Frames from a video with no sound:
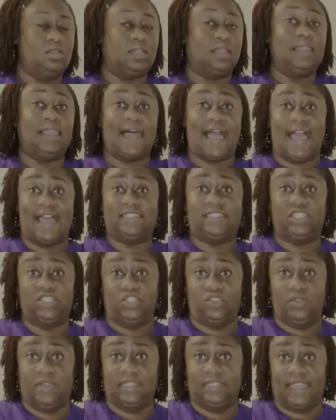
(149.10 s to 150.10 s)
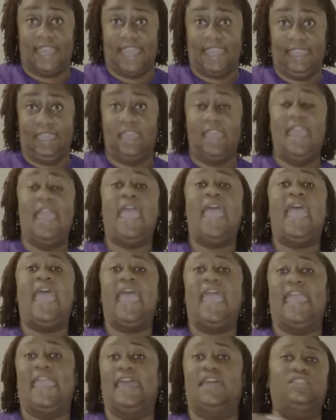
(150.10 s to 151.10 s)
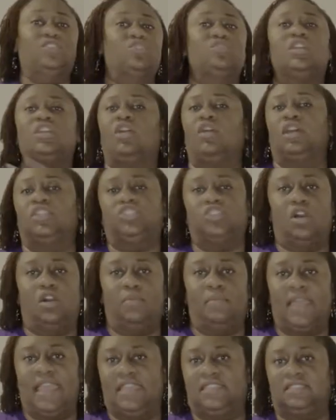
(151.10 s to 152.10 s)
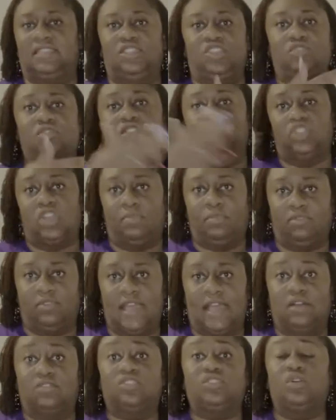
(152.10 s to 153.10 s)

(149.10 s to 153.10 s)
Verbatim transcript: class that you can take and you can go at your own pace and you can jump around.